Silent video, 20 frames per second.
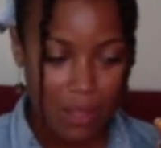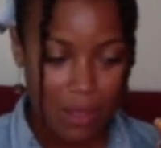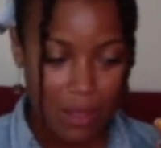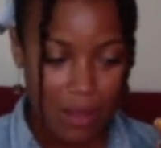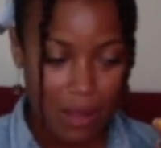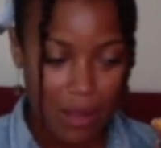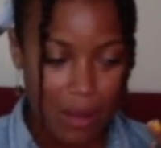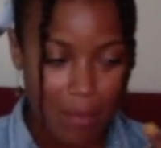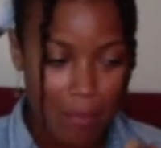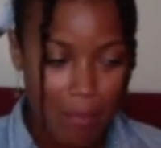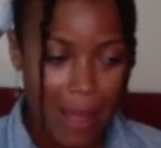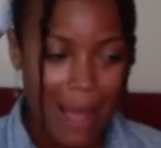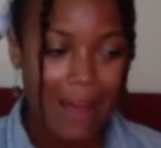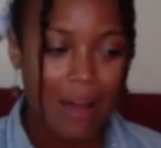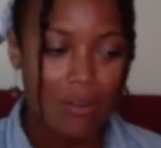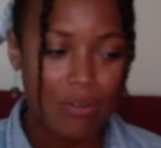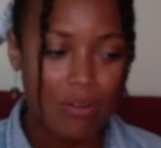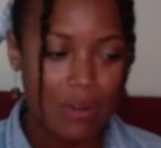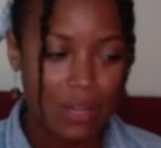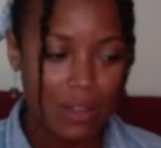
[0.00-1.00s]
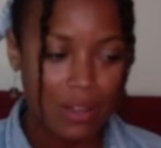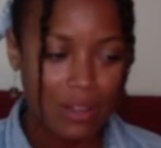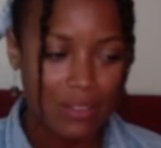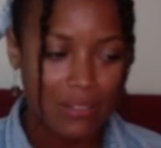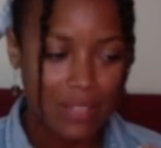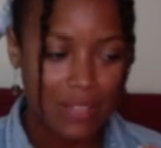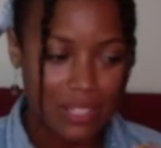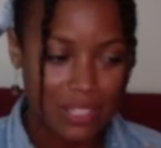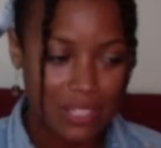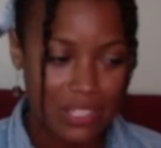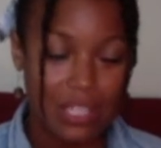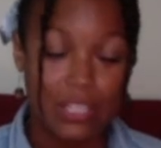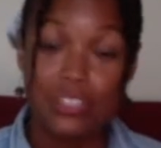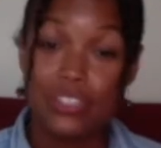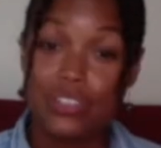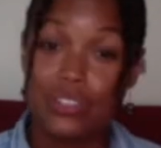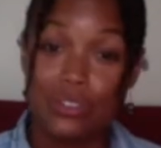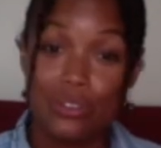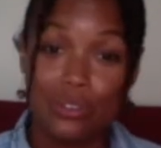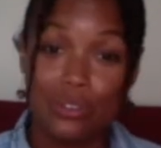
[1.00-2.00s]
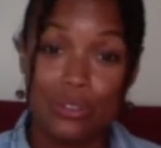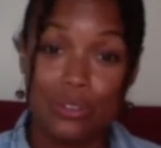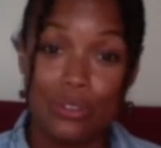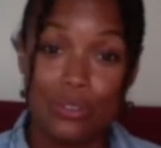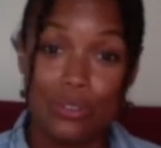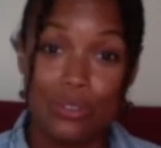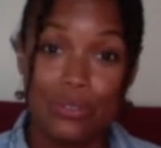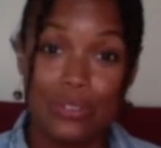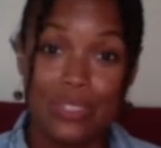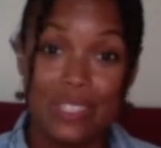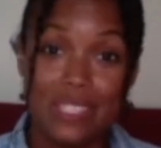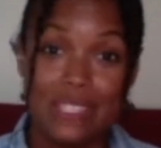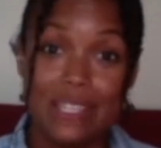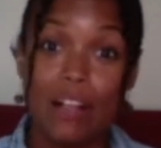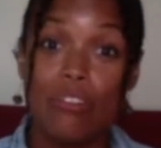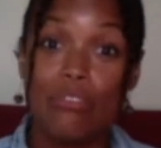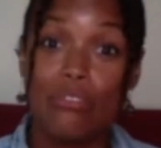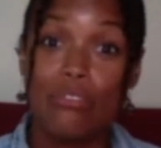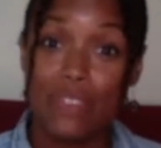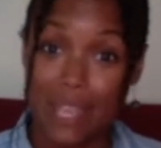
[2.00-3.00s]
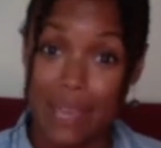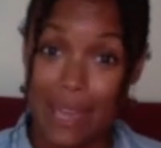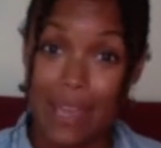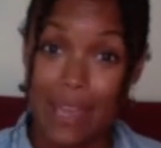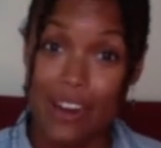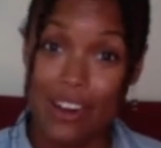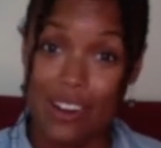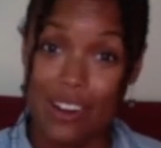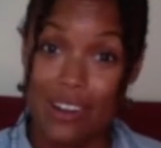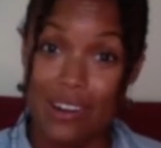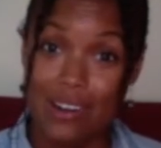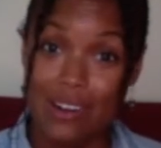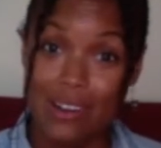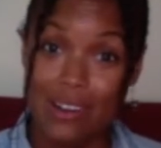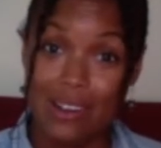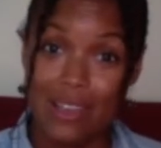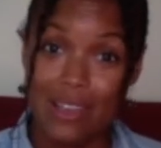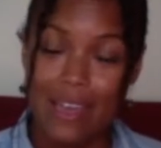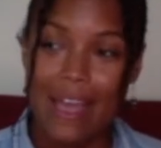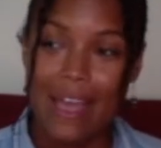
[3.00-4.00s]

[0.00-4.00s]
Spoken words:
amount of intentional self-care. Oh,